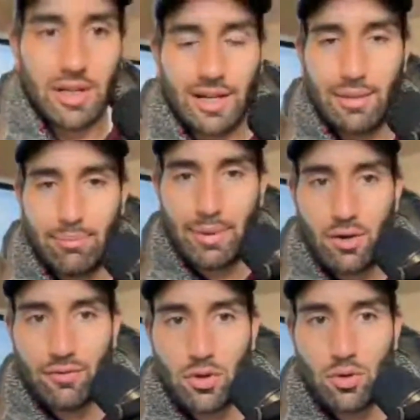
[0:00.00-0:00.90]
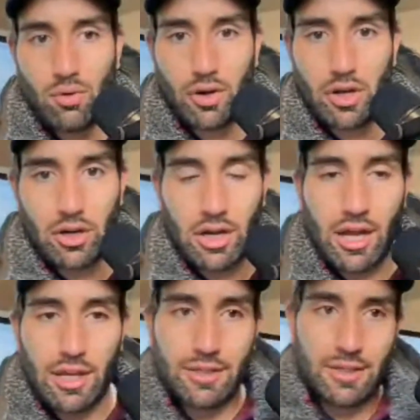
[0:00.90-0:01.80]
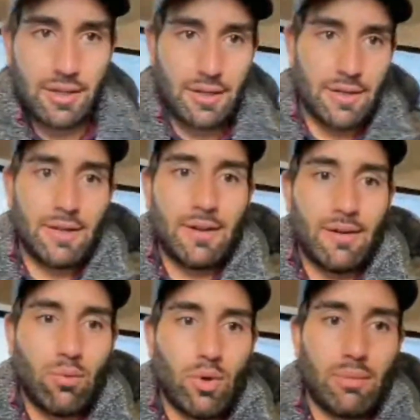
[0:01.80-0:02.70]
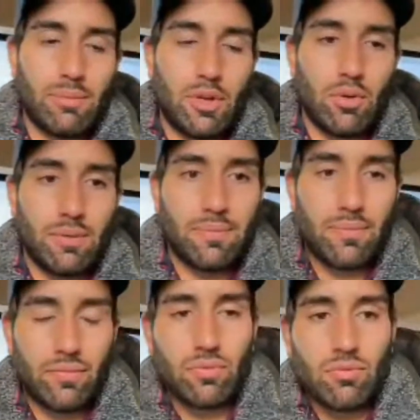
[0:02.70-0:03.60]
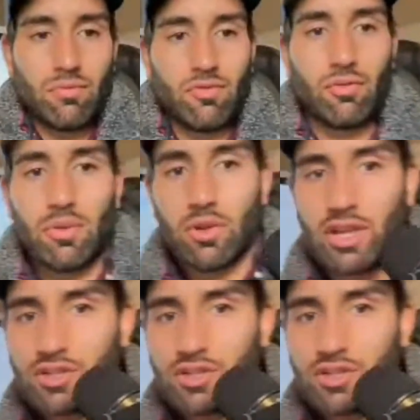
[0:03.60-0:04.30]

get a better view over here, guys, of what I'm doing. Okay, so